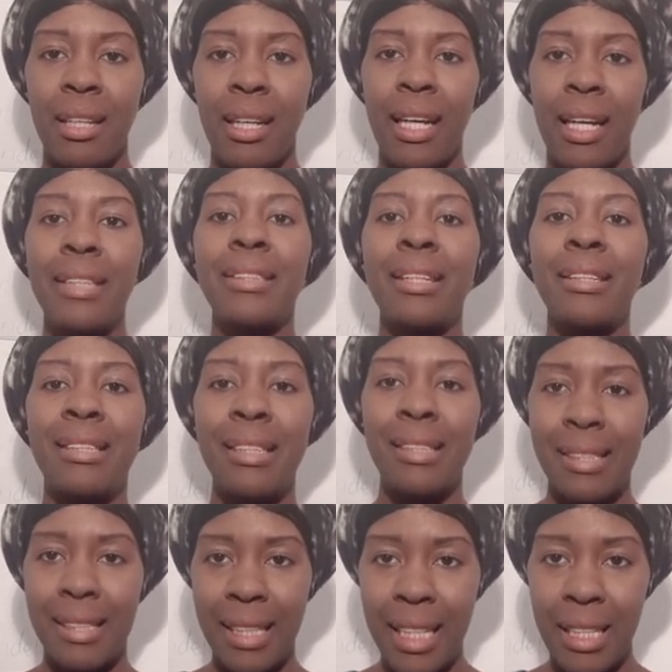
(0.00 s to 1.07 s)
it's a
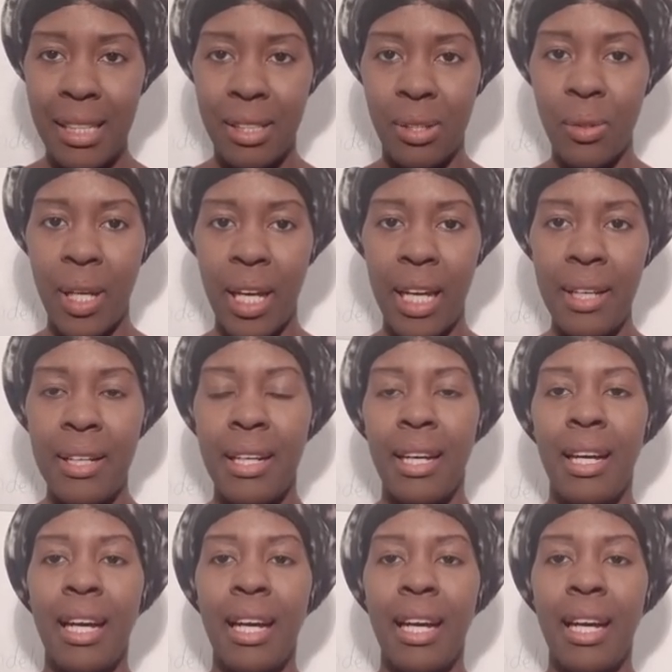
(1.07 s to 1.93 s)
disease, okay?